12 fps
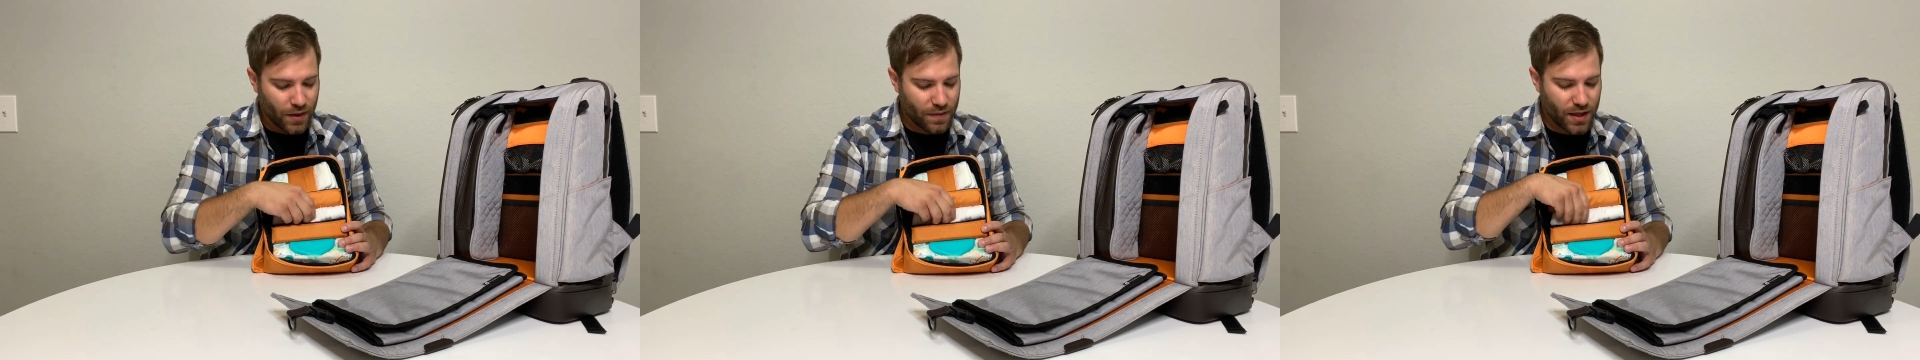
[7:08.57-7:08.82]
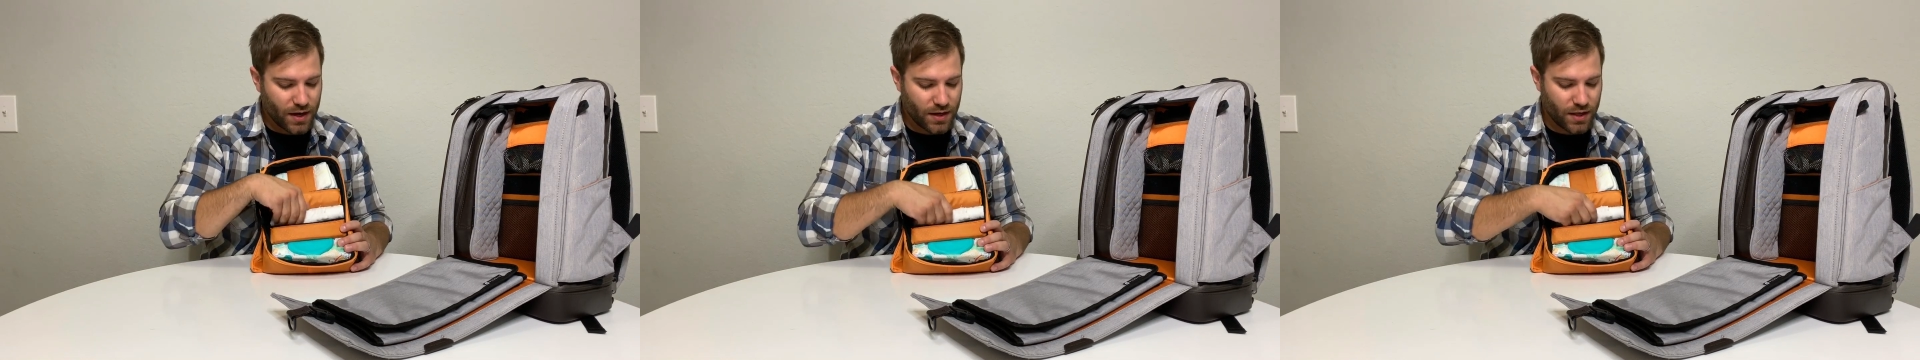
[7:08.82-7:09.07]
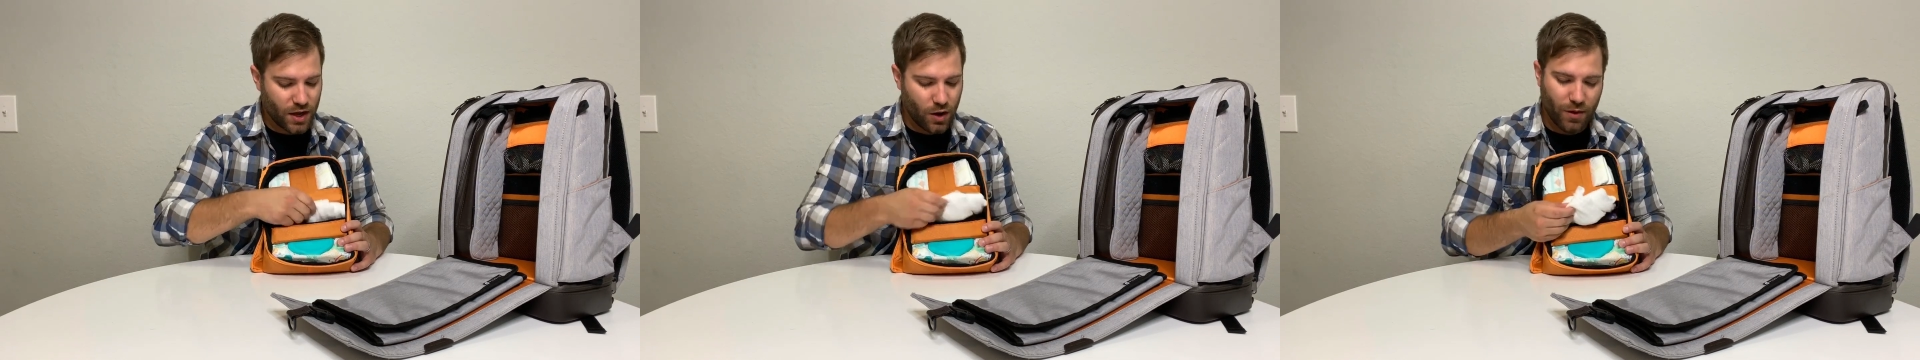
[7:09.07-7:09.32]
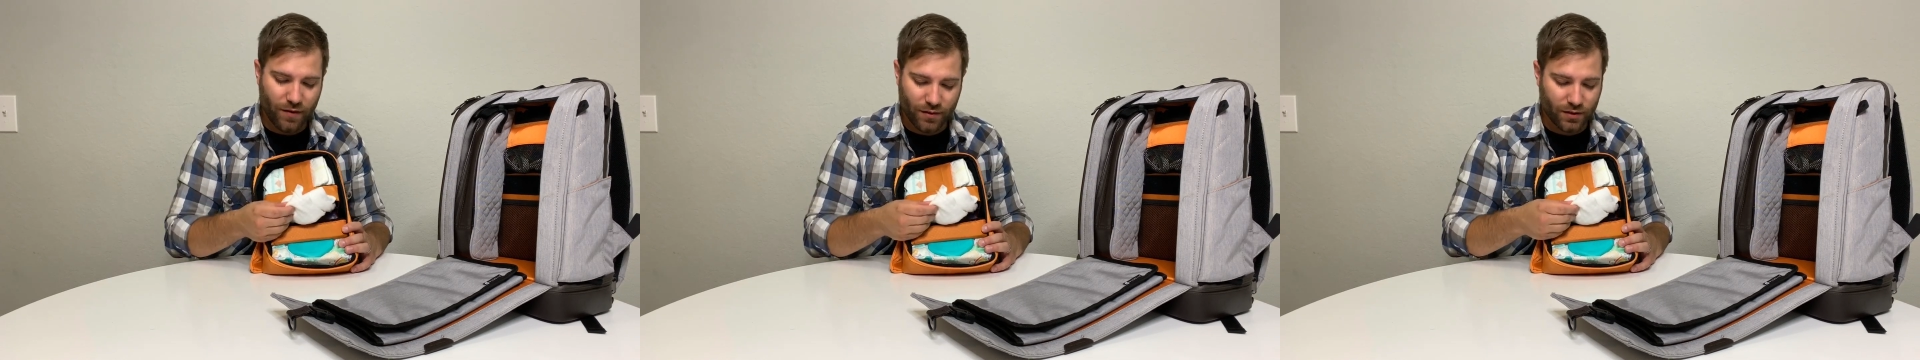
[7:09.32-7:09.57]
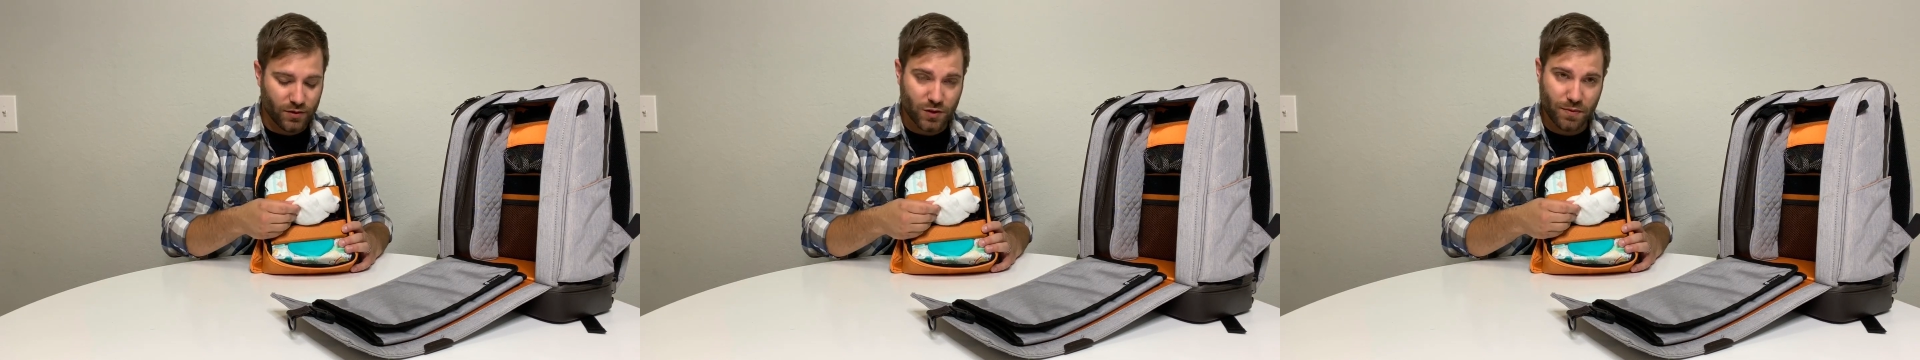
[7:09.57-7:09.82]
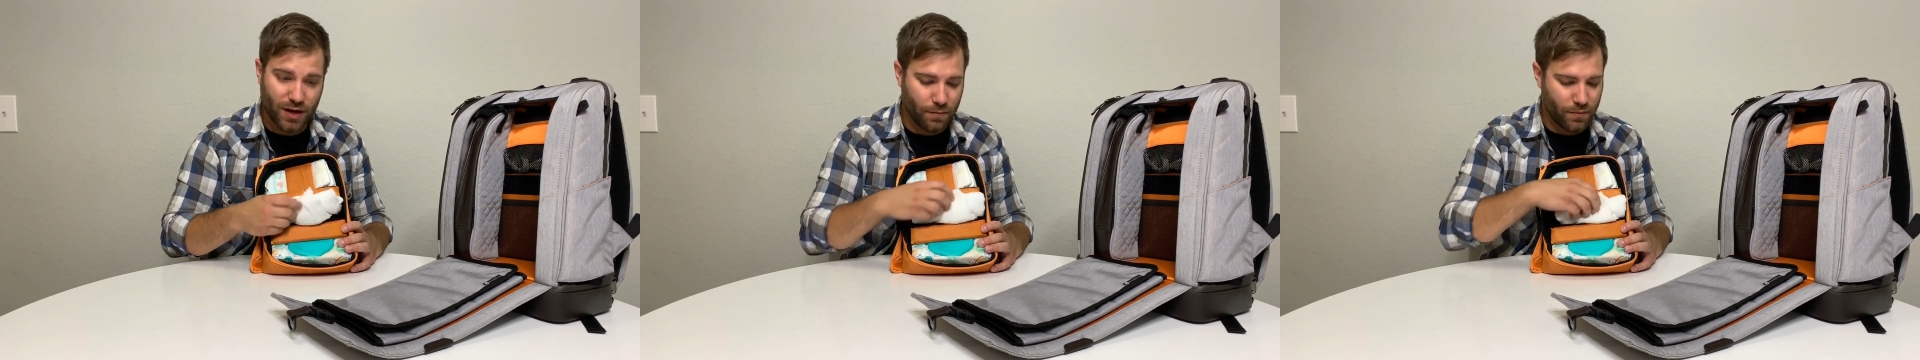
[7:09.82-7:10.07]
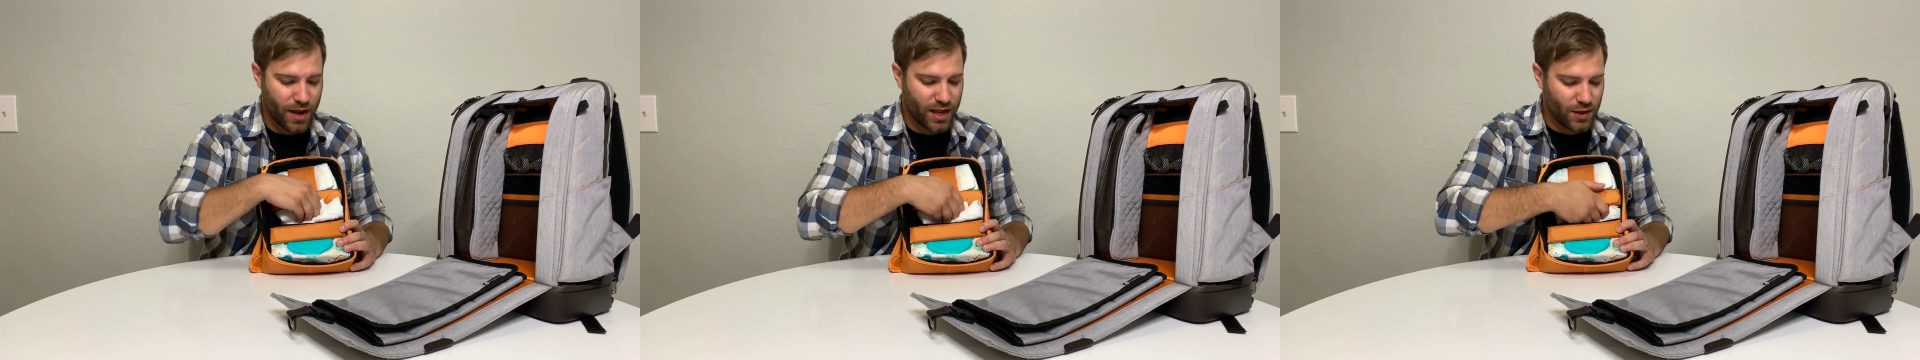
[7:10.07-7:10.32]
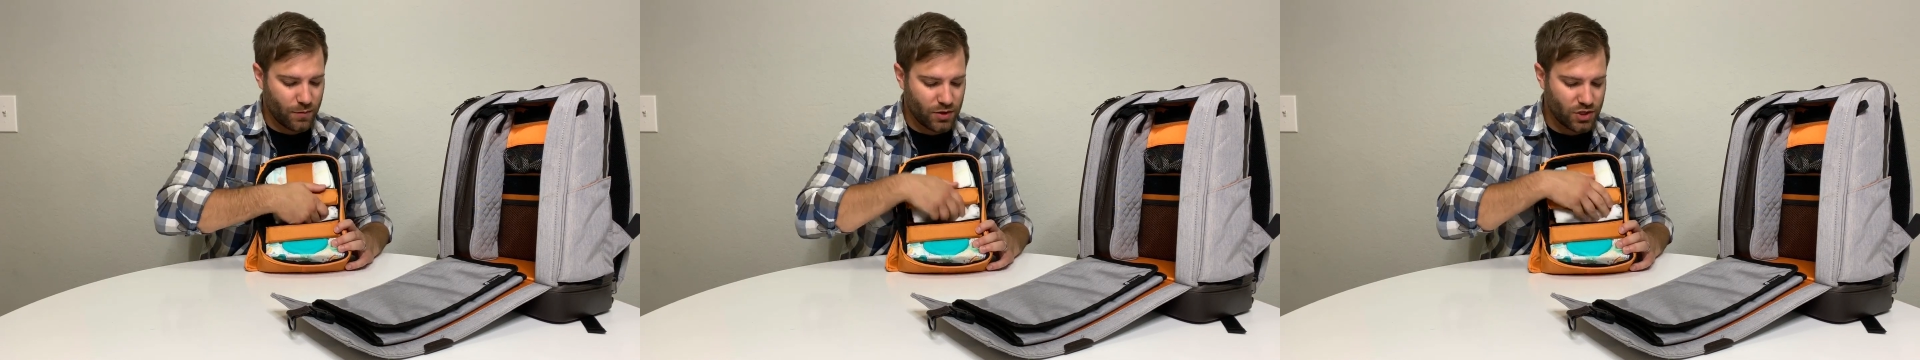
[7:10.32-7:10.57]
Then in here we have a little spit up
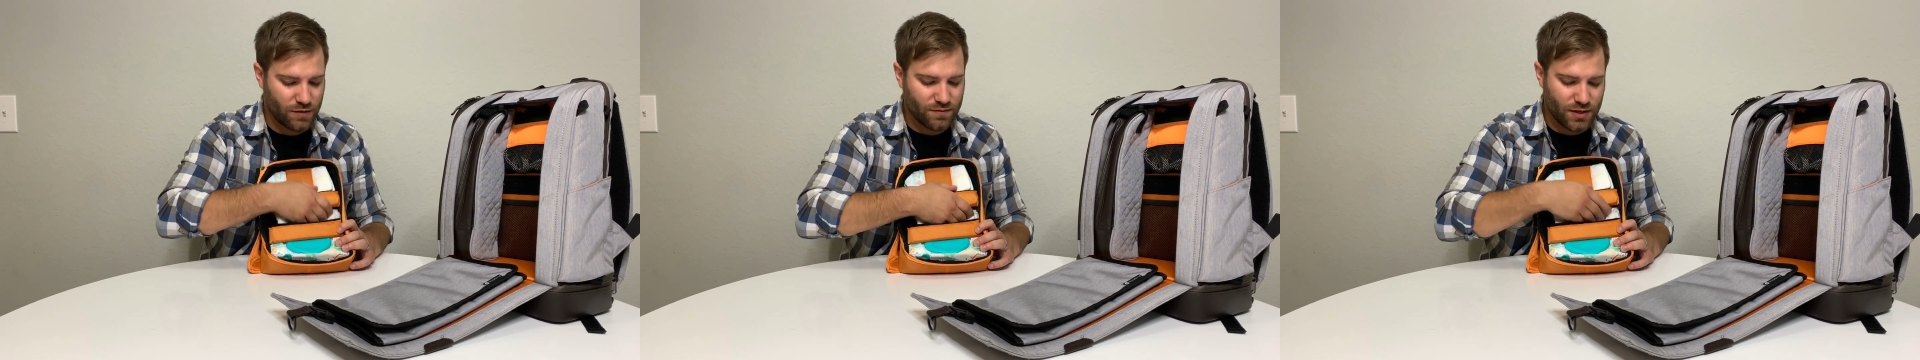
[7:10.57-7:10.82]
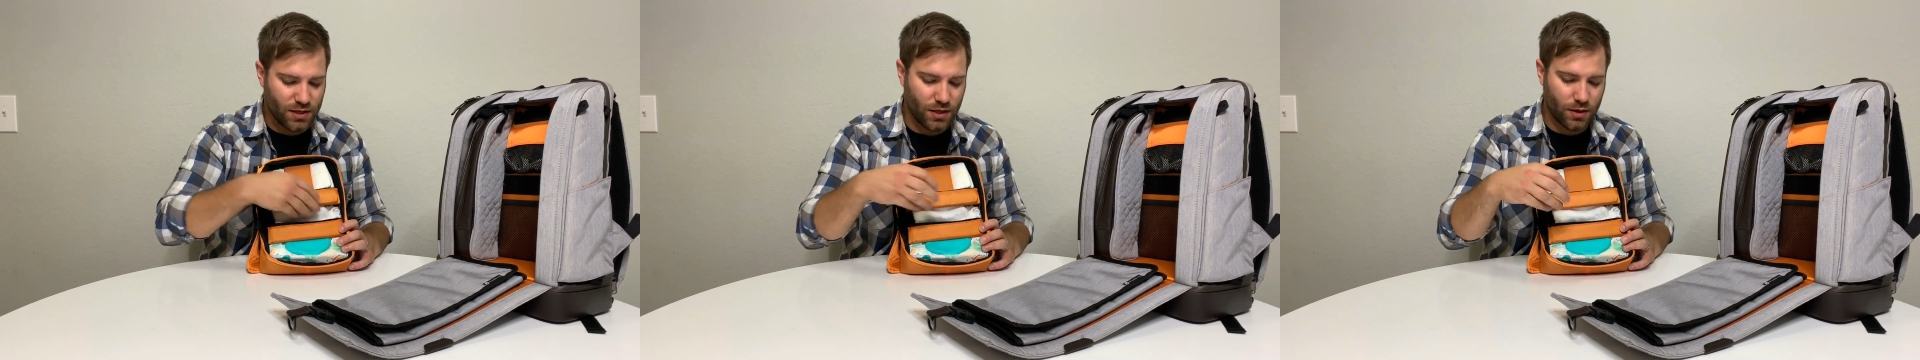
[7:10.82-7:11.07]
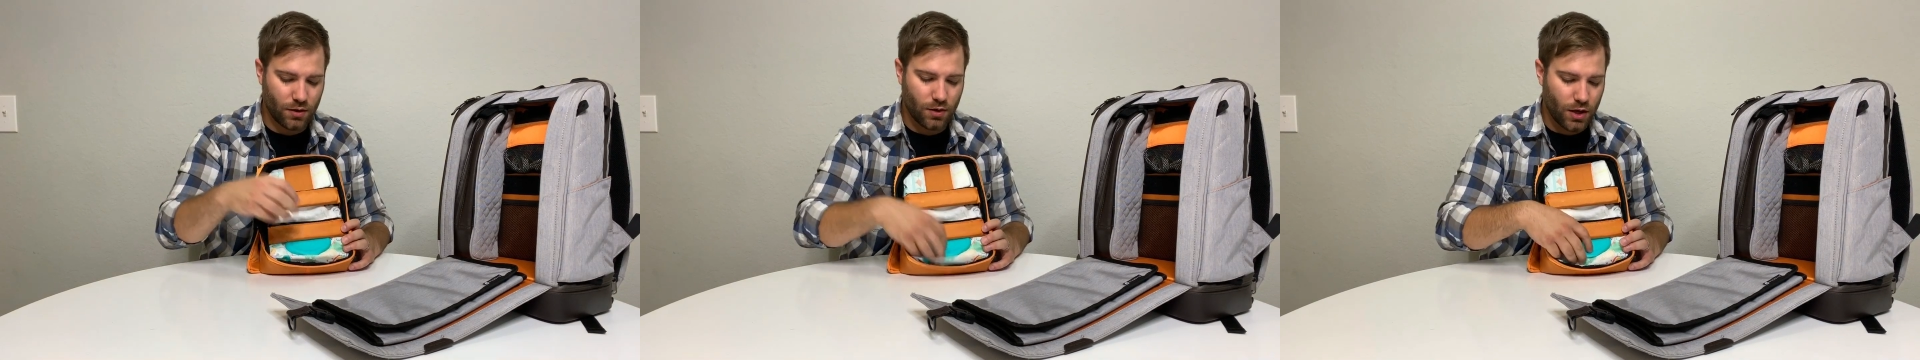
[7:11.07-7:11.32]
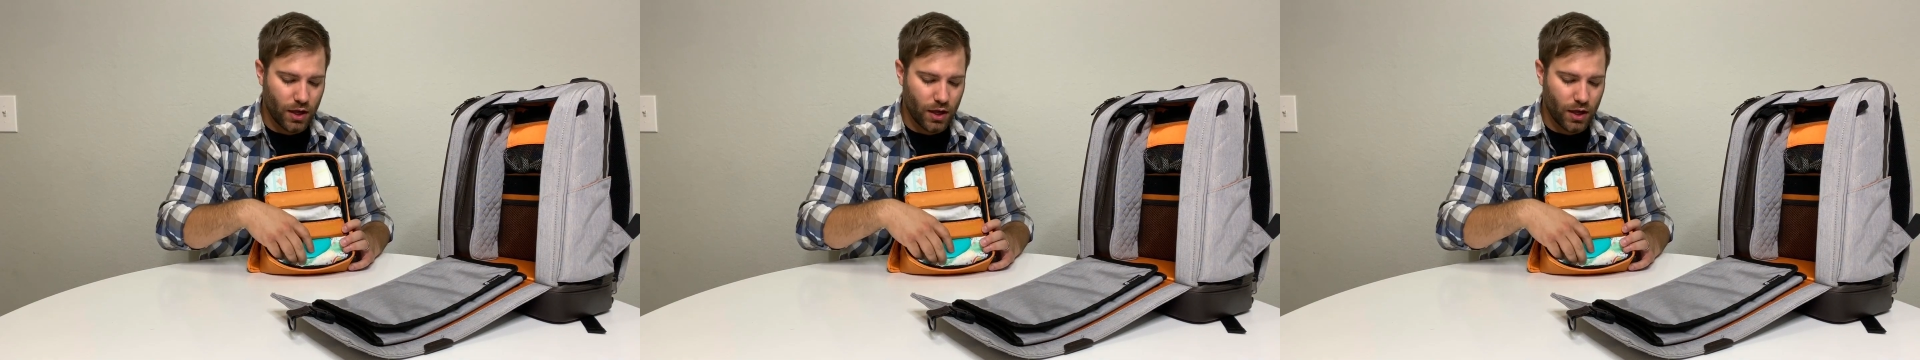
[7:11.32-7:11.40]
rag that we shoved in here,